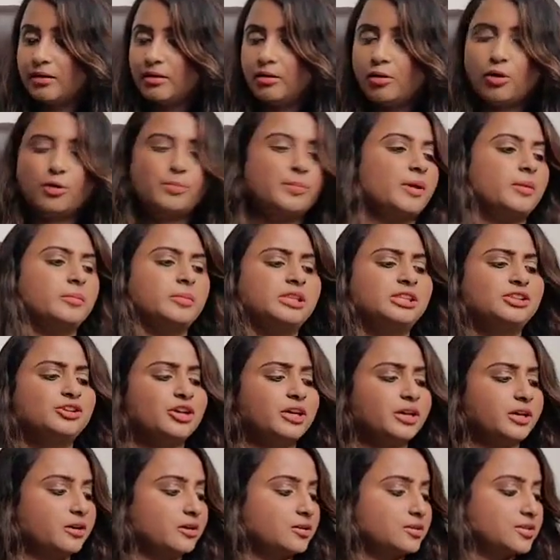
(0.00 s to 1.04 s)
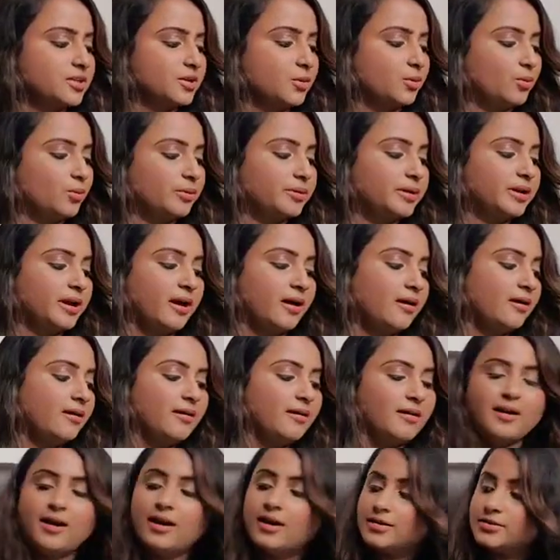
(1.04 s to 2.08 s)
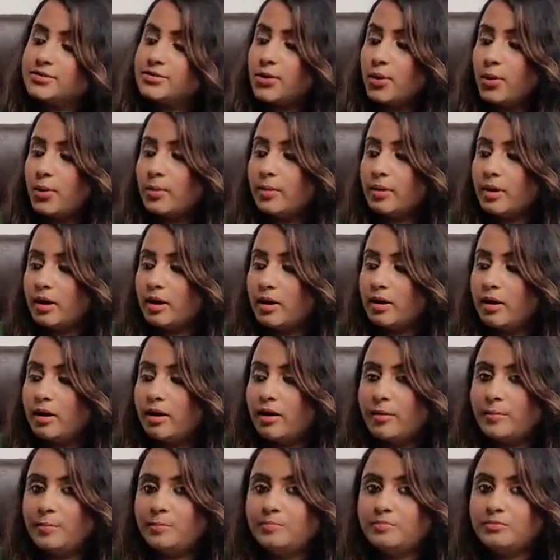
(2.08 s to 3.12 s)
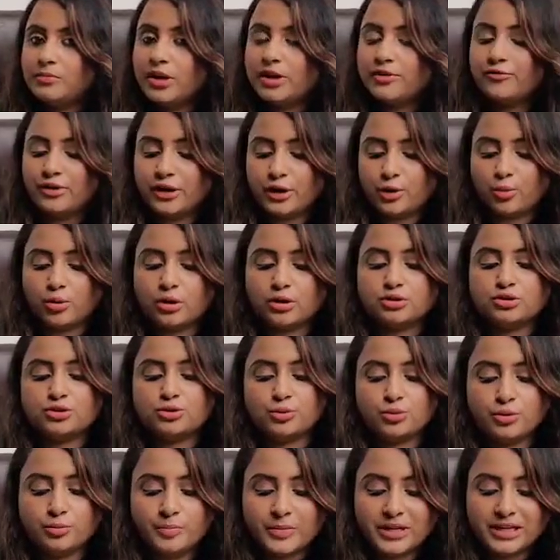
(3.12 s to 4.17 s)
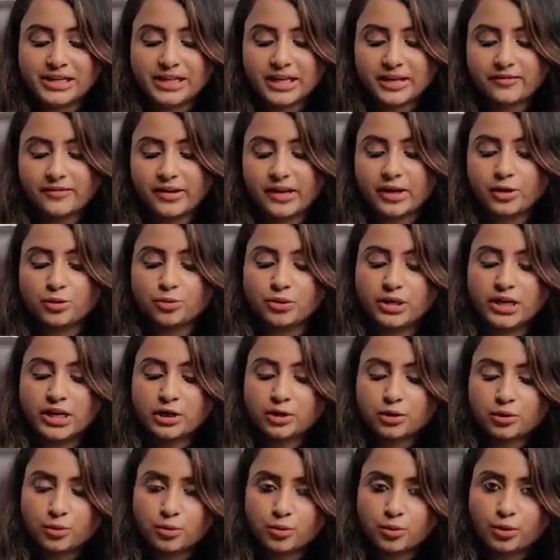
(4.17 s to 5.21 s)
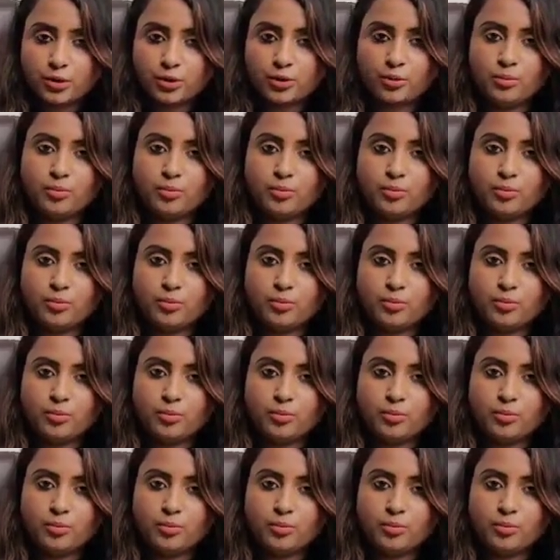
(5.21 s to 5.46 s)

Or maybe 3 years ago, yeah. So when you want to shoot Milky Way, you need to